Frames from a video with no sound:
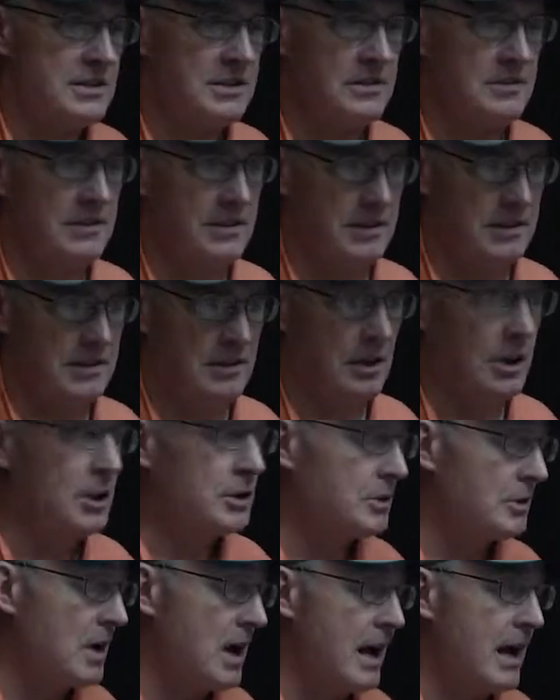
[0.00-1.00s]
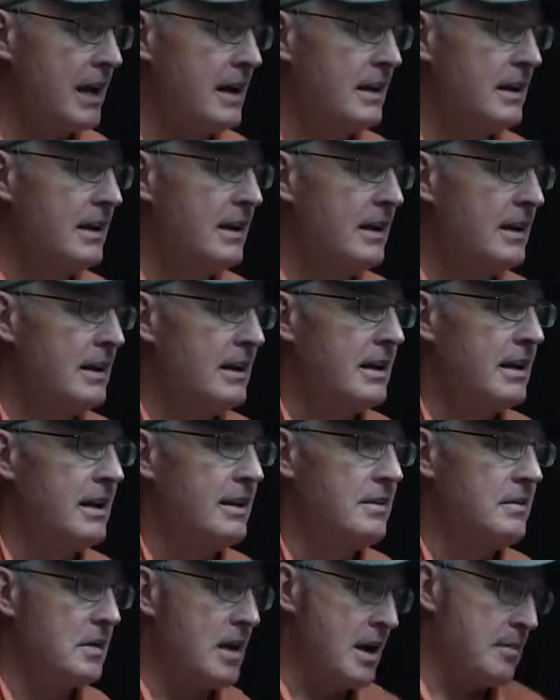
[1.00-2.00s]
so it looked right,
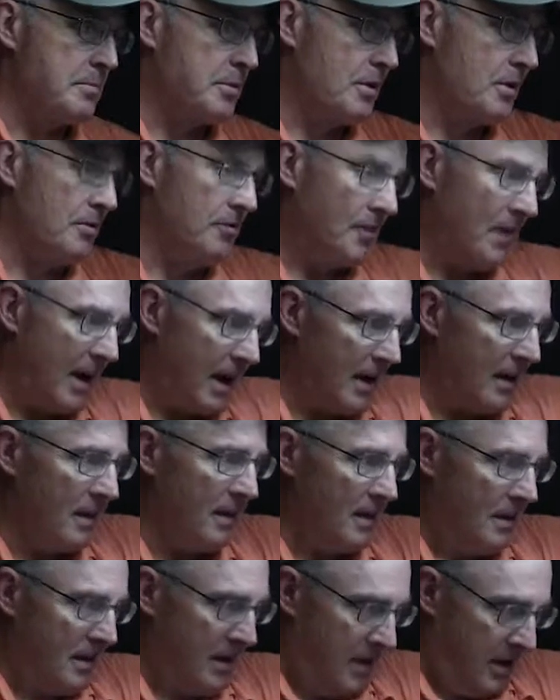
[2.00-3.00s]
had the right profile,